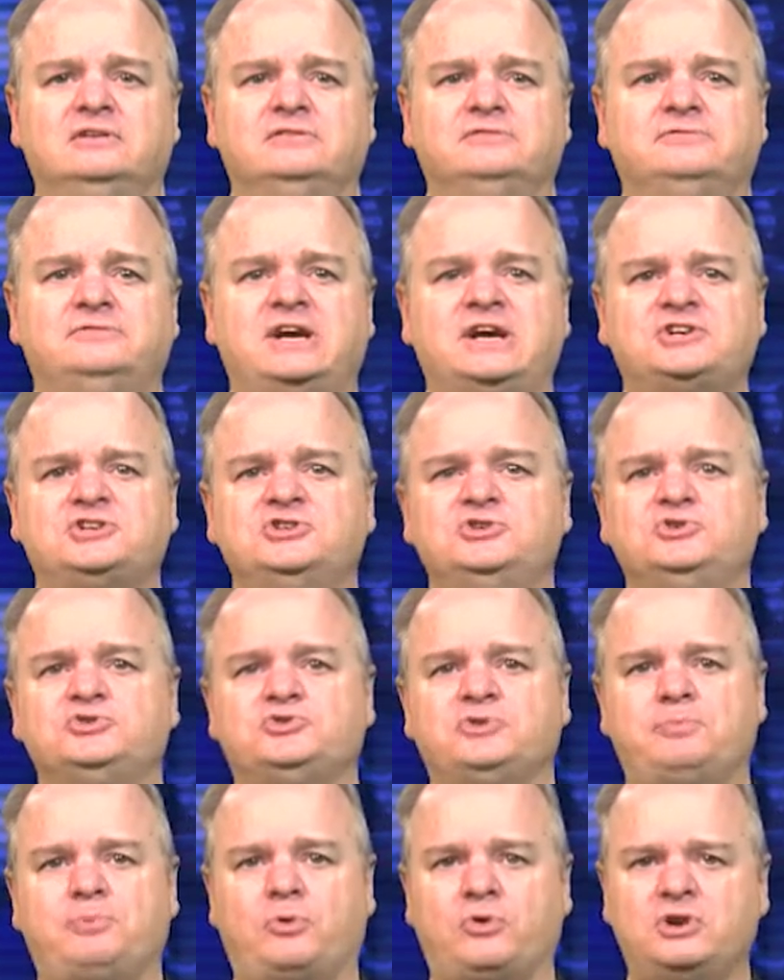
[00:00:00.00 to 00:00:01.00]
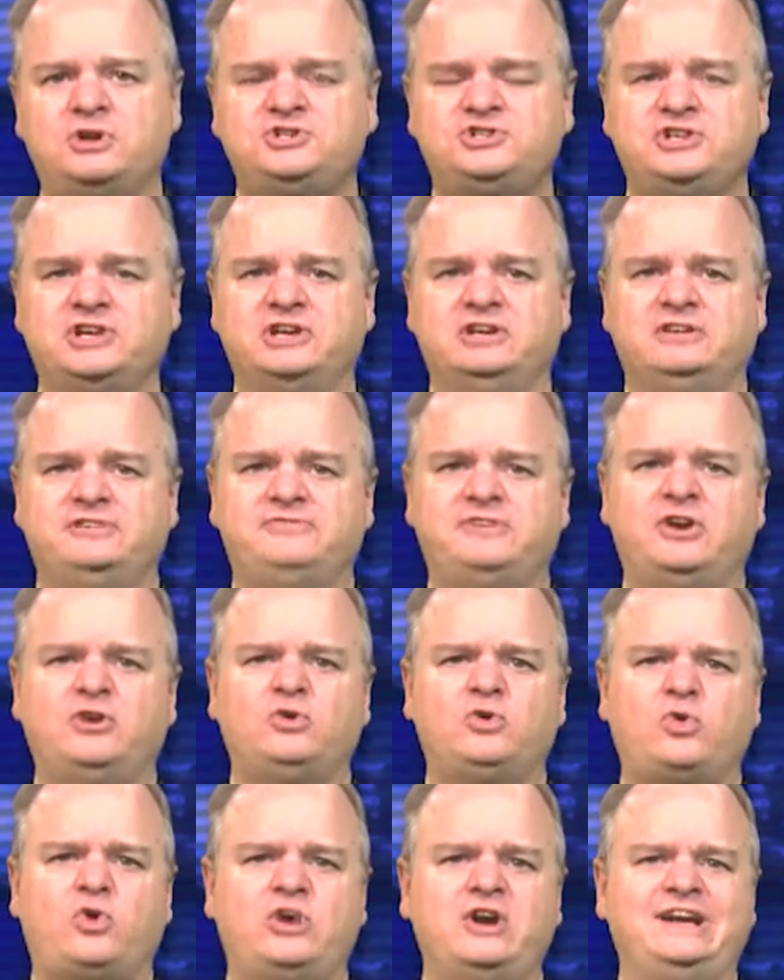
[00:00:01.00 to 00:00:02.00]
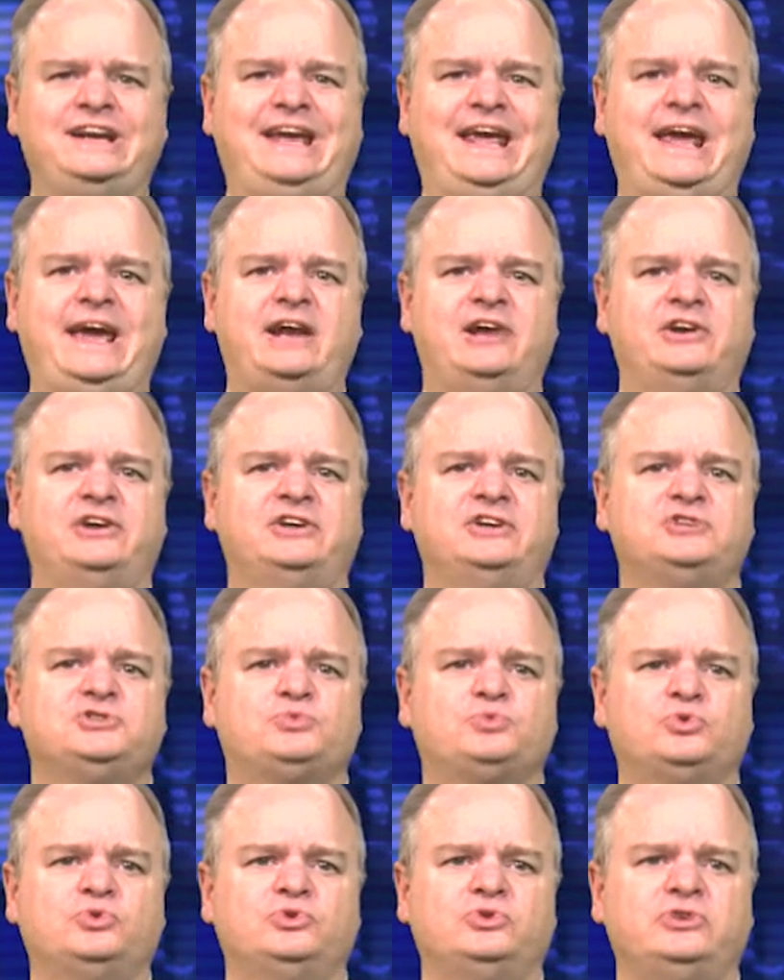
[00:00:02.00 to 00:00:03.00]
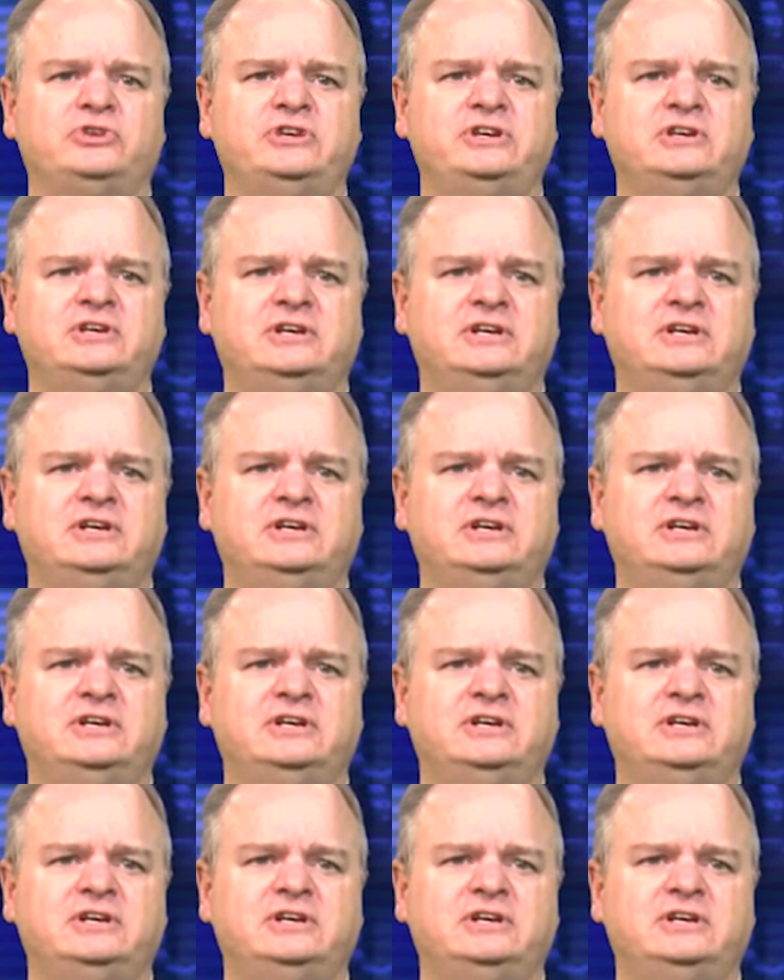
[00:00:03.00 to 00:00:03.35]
Fox News reports that a federal court in Canada has ruled